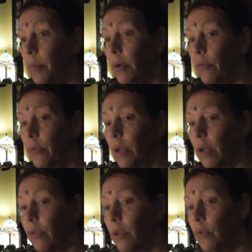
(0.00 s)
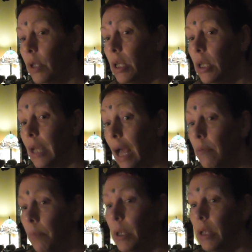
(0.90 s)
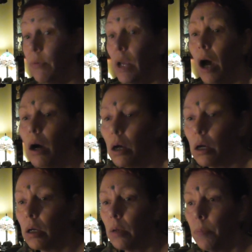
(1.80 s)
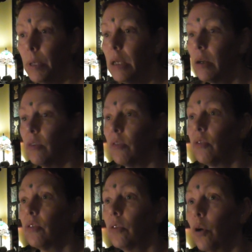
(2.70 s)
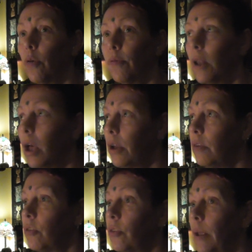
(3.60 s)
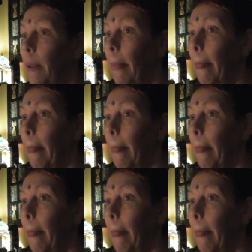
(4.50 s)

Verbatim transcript: But I think we can be, we are beacons of light